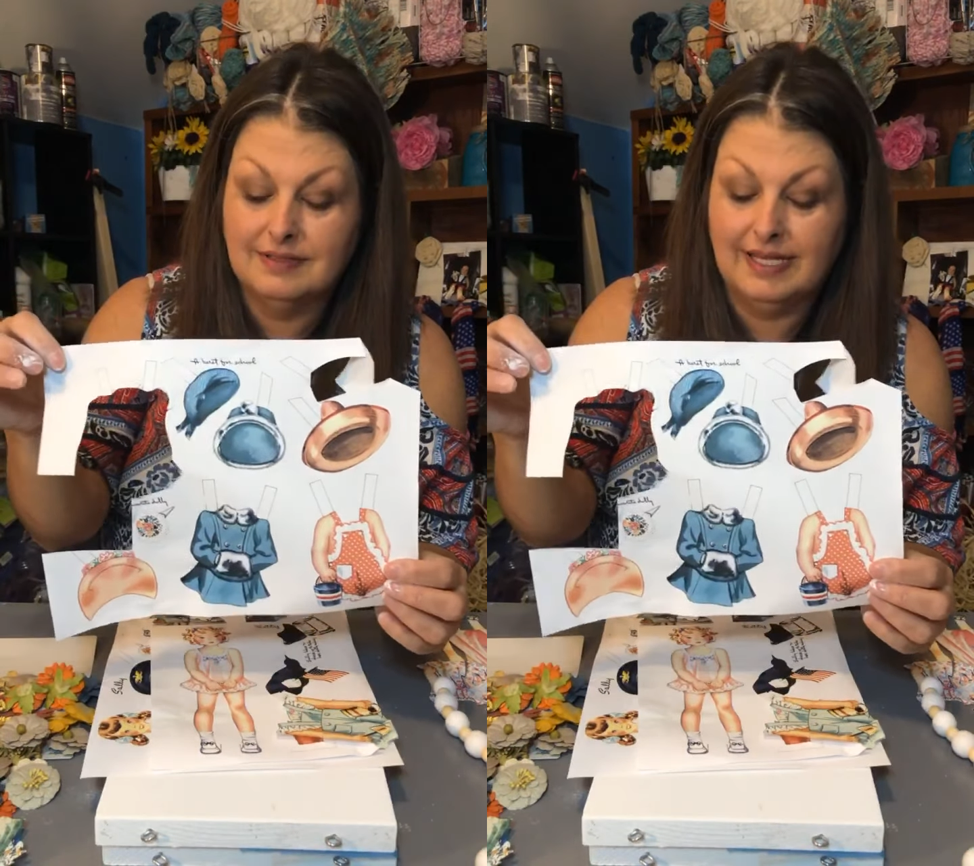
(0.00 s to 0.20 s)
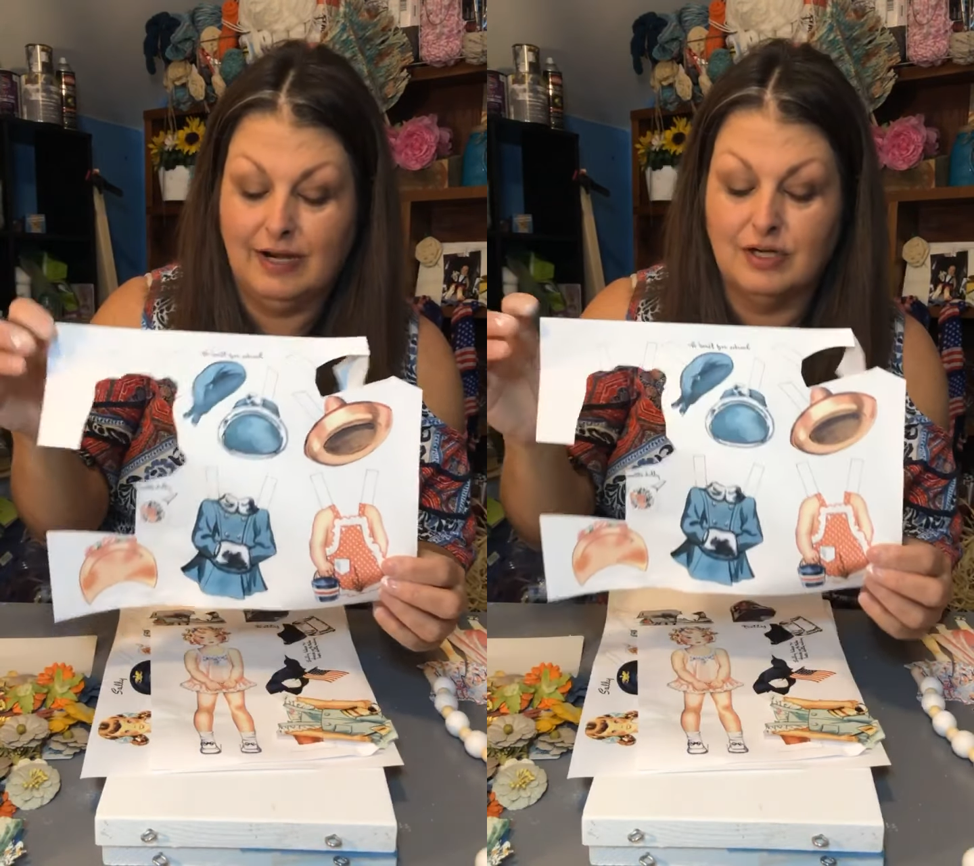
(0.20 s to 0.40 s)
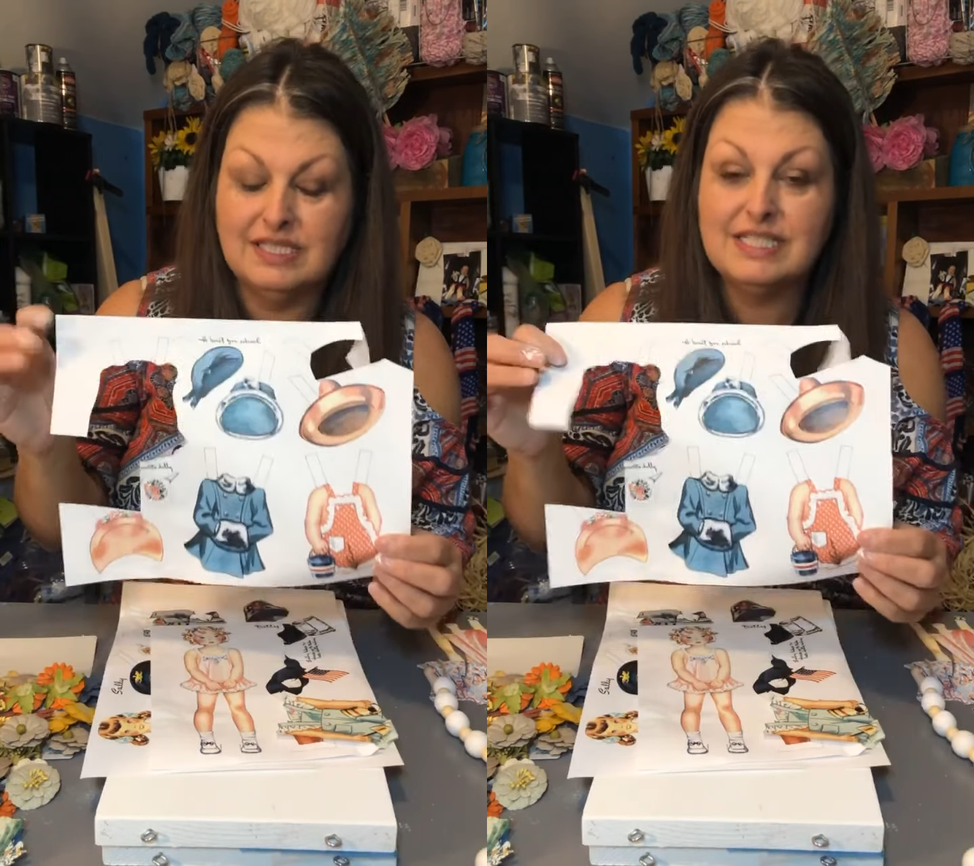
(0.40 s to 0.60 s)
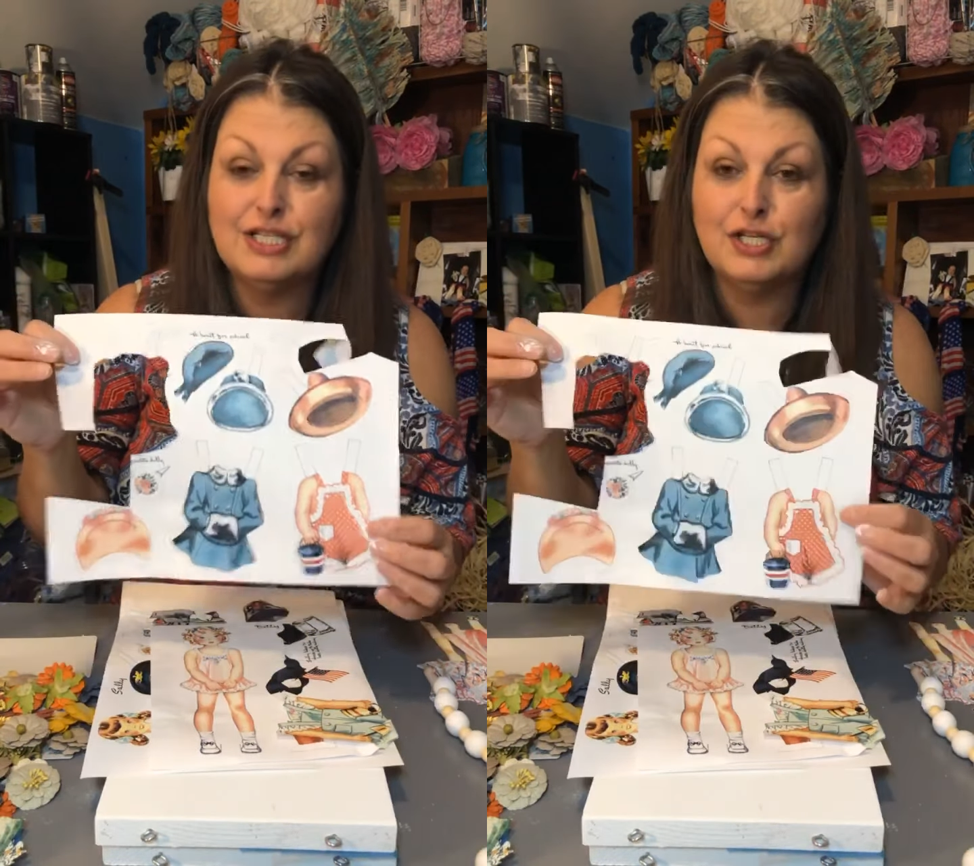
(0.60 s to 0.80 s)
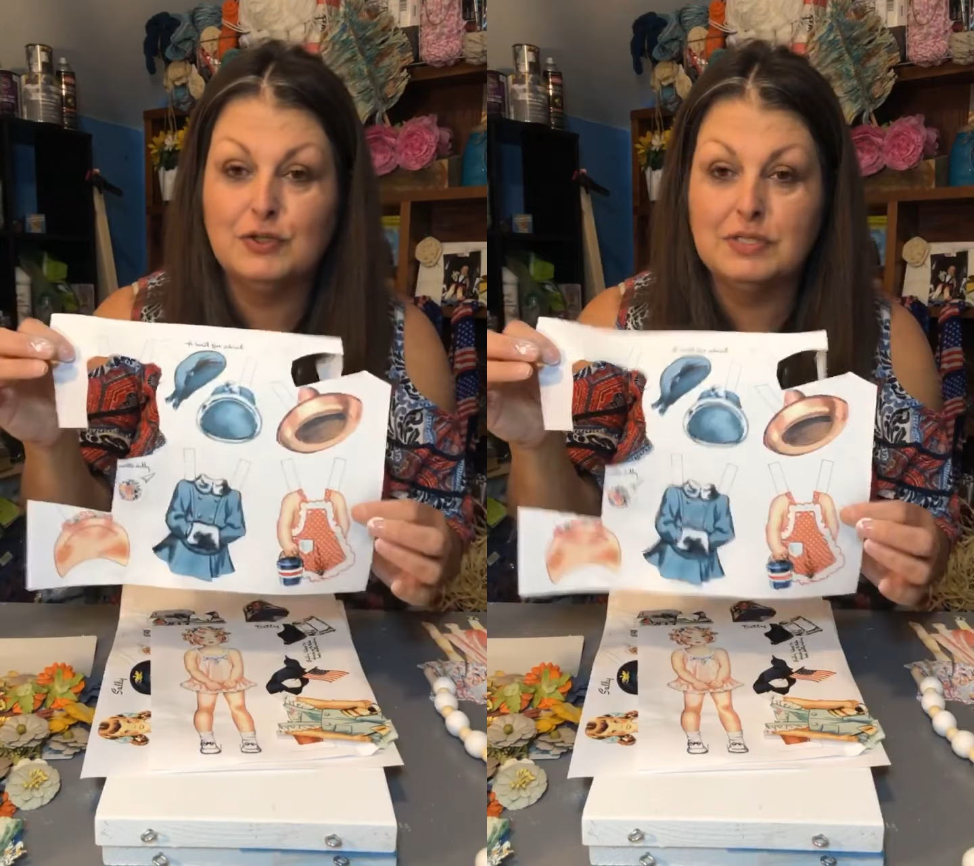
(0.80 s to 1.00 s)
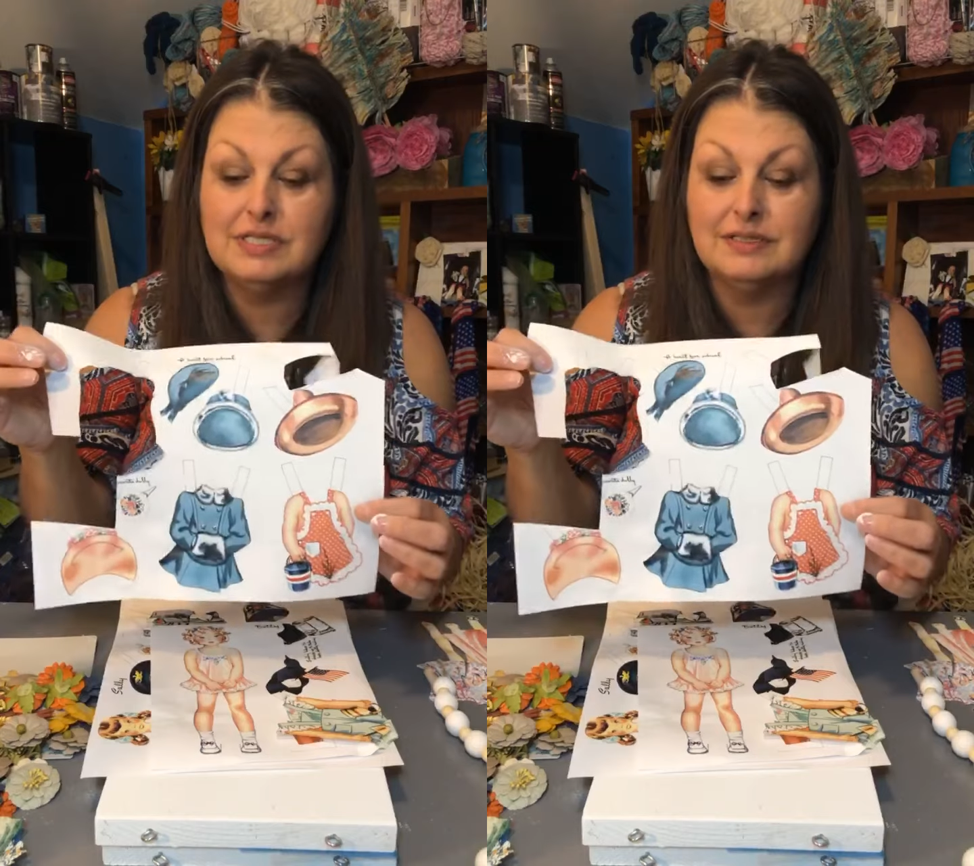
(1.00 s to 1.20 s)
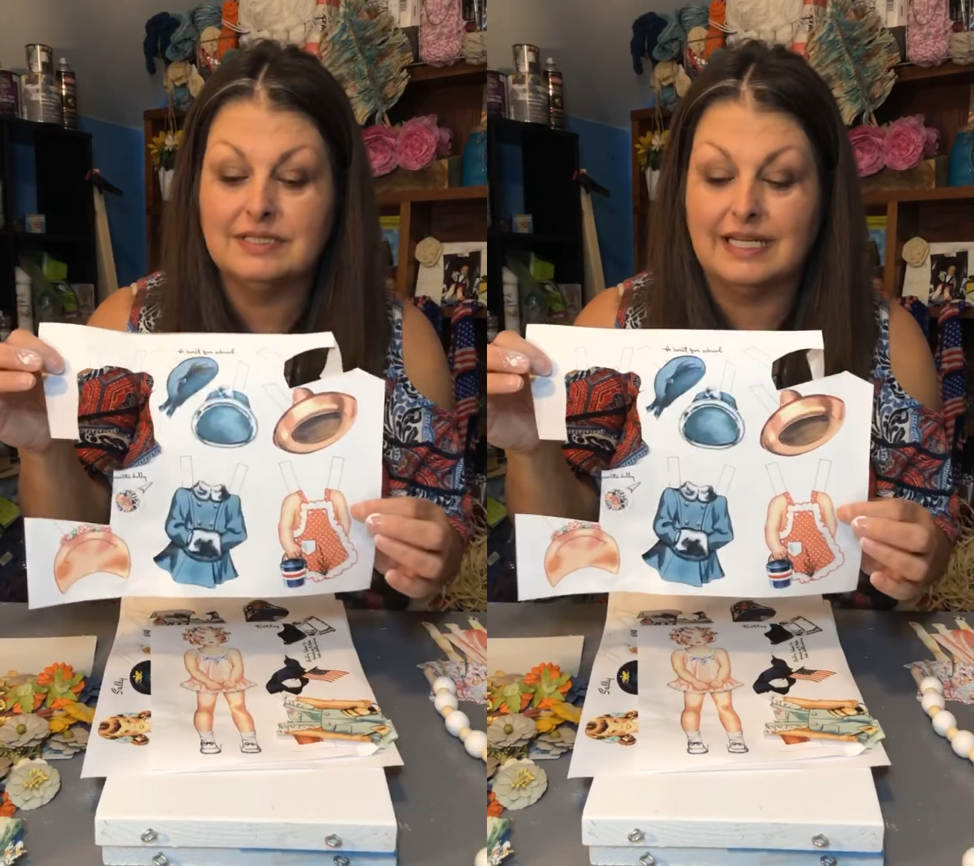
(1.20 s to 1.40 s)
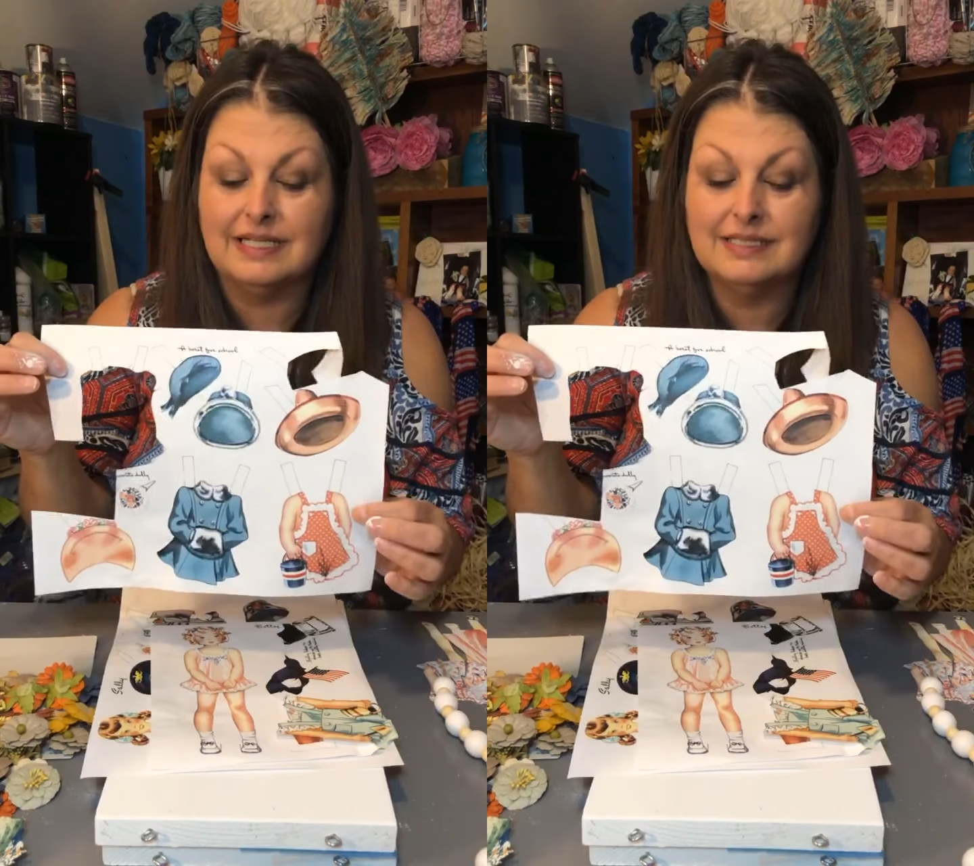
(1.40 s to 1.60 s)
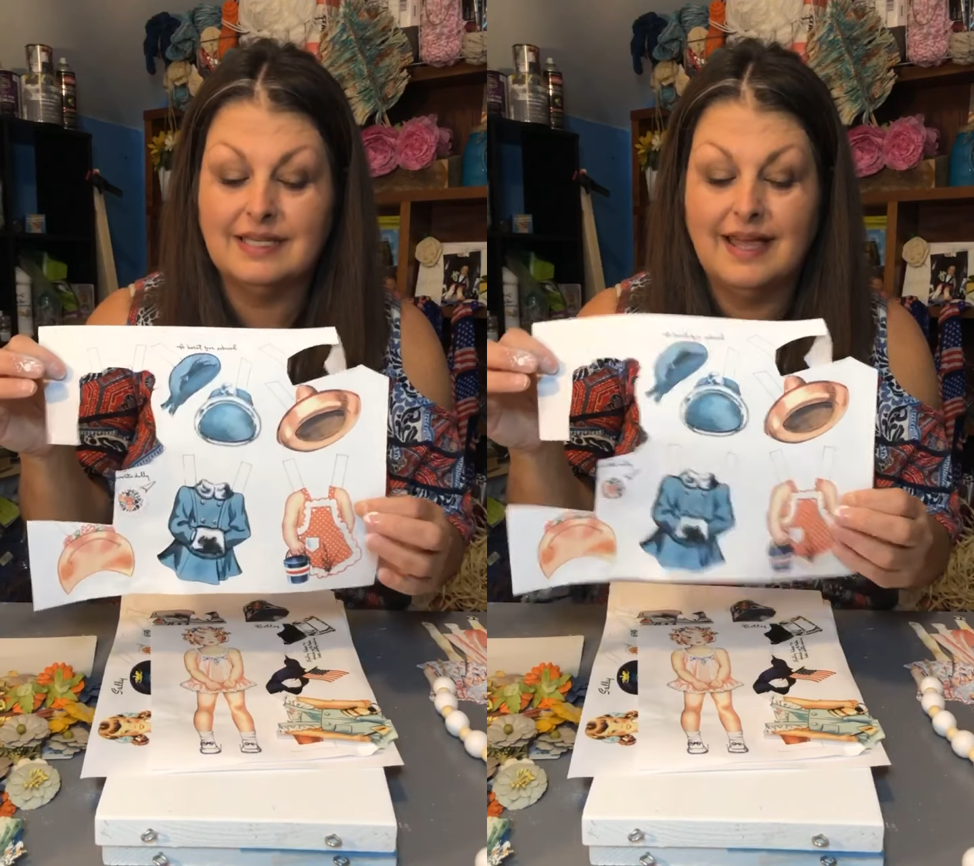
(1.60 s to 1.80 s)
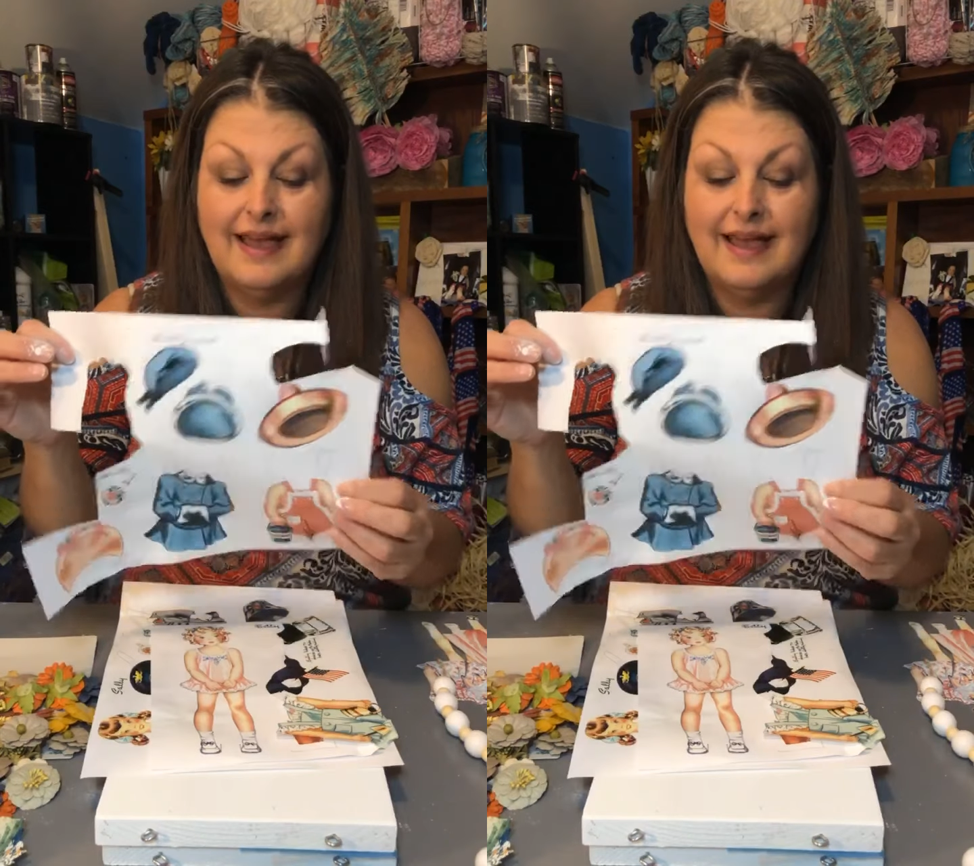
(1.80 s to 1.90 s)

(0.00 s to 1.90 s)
And aren't these the cutest little things?